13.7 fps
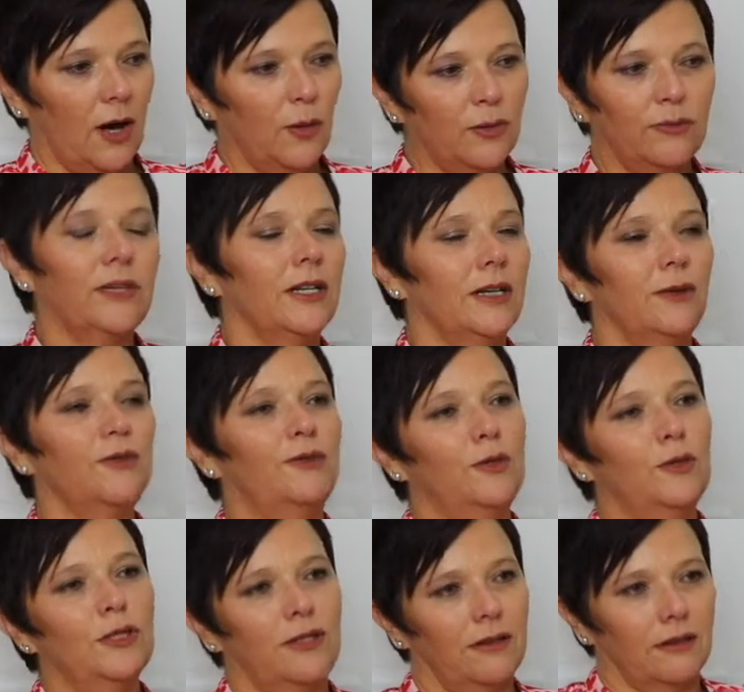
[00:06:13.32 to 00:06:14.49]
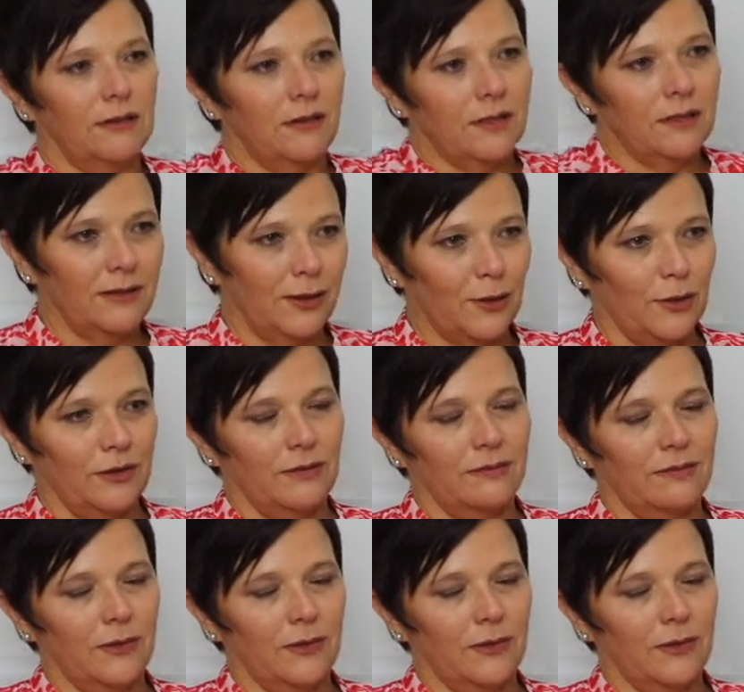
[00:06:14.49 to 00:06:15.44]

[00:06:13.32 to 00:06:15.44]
I would really look forward to those, you know,